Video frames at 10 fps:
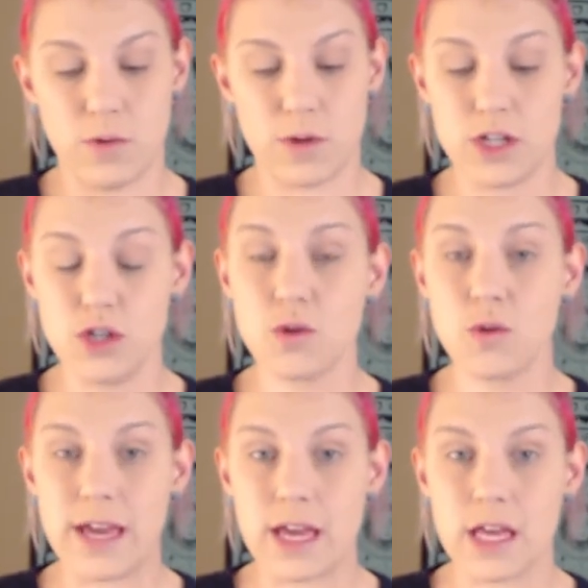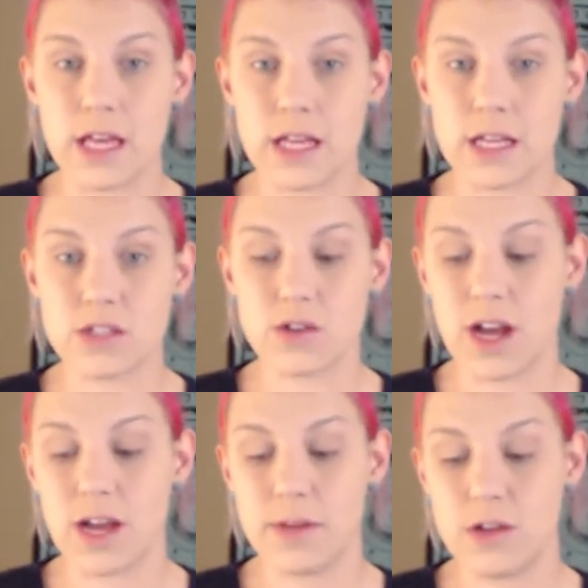we're going to do it quick. So
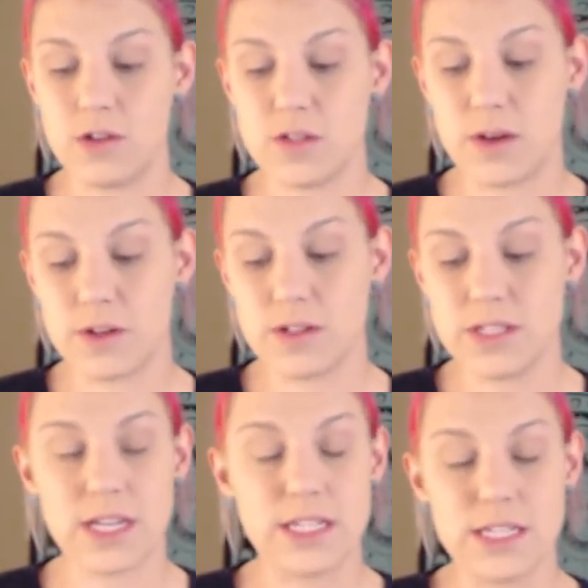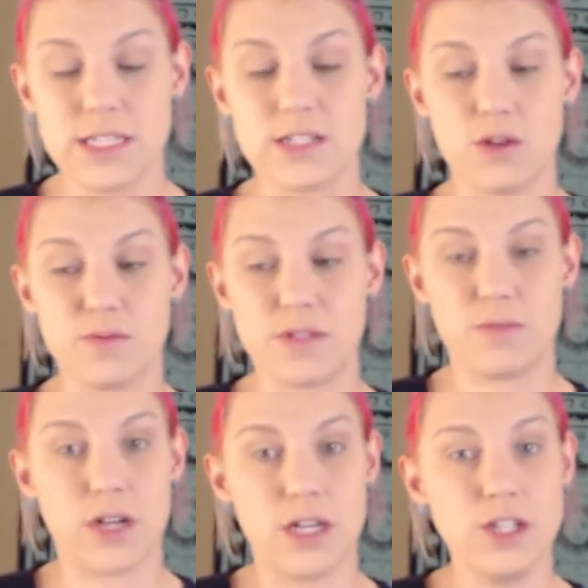I'm going to use my Real Technique
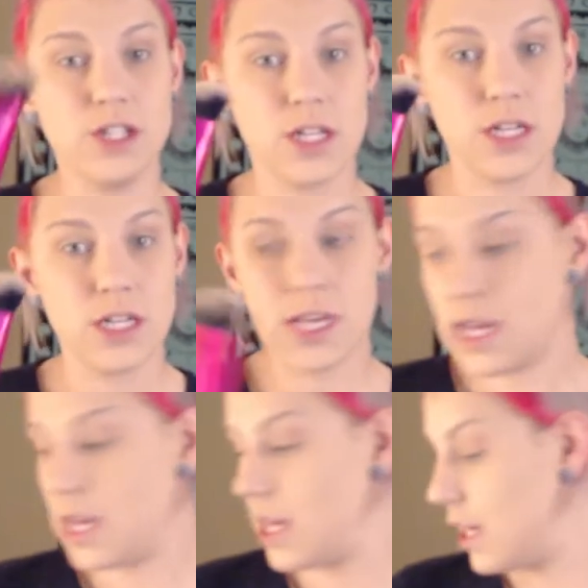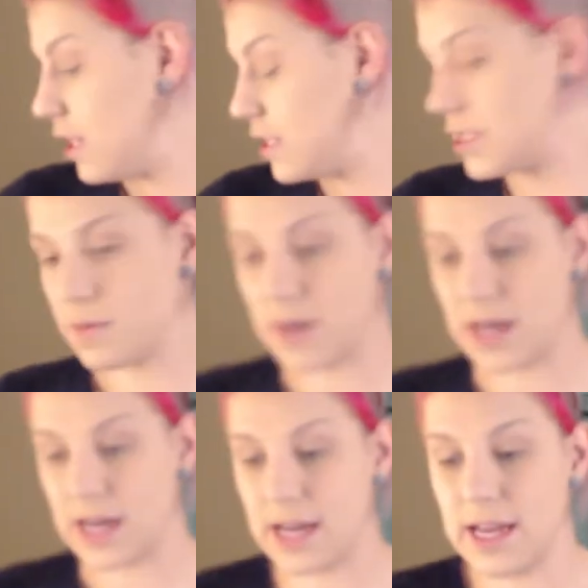sculpting brush and
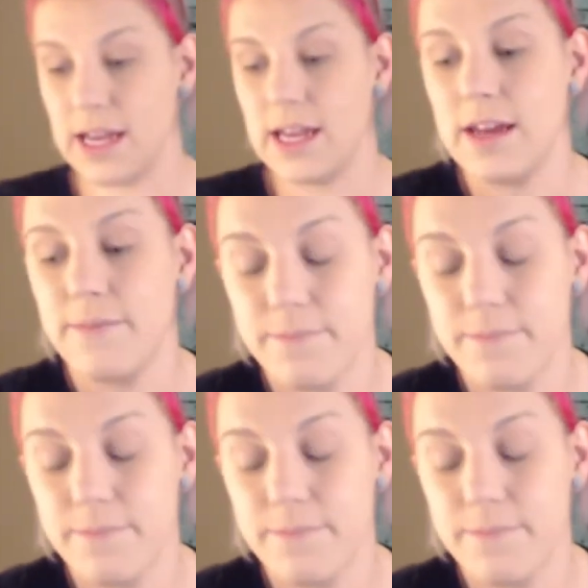my